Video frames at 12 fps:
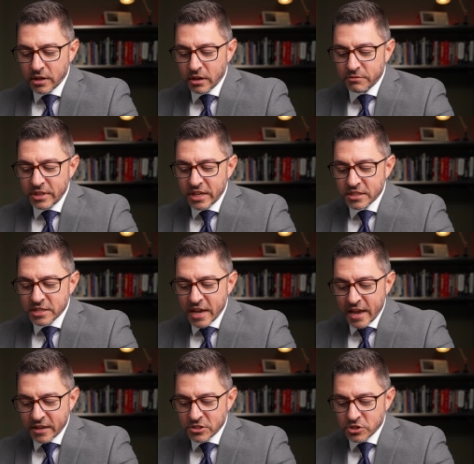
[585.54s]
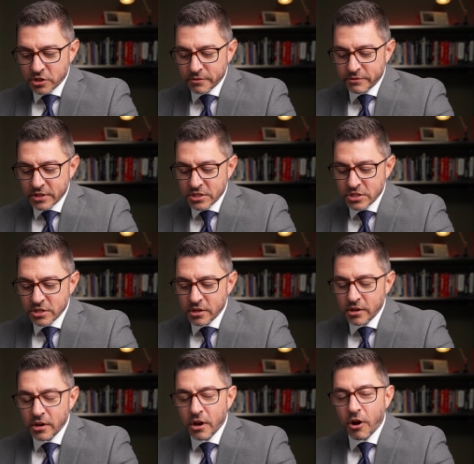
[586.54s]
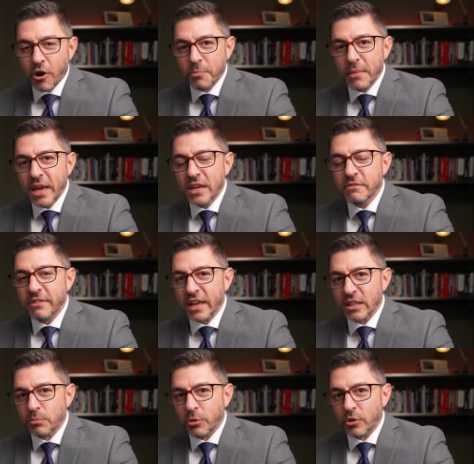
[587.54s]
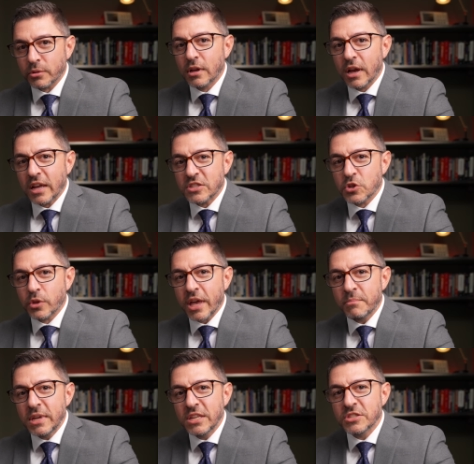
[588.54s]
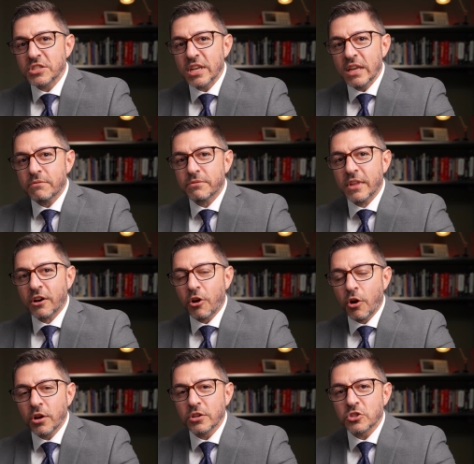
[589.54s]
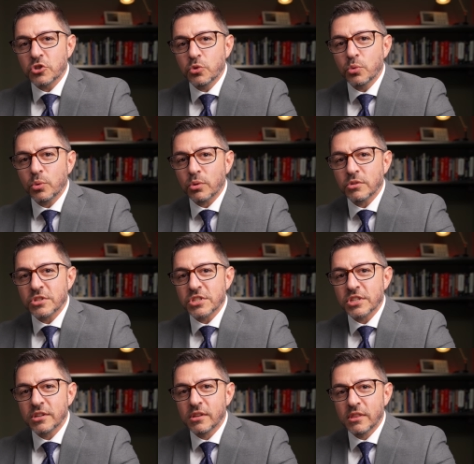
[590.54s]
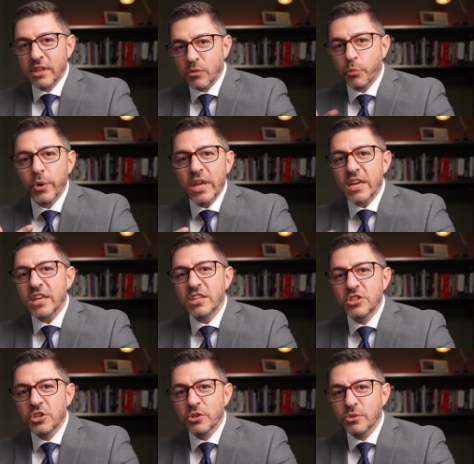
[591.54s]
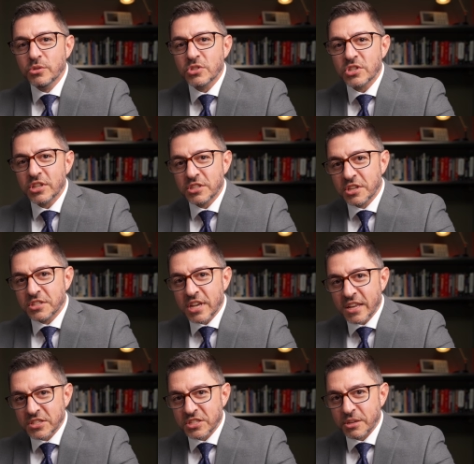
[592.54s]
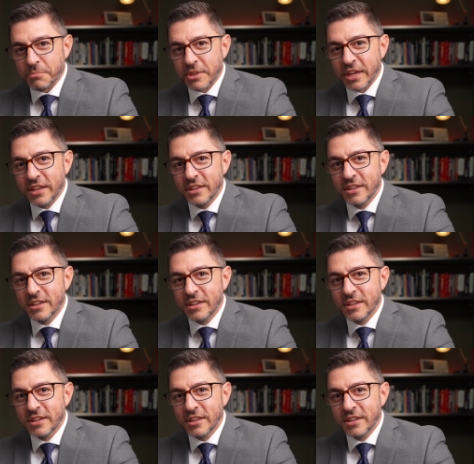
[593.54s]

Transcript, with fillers: of the attack surface are made available." And so that means if there aren't tools that we can use to test something,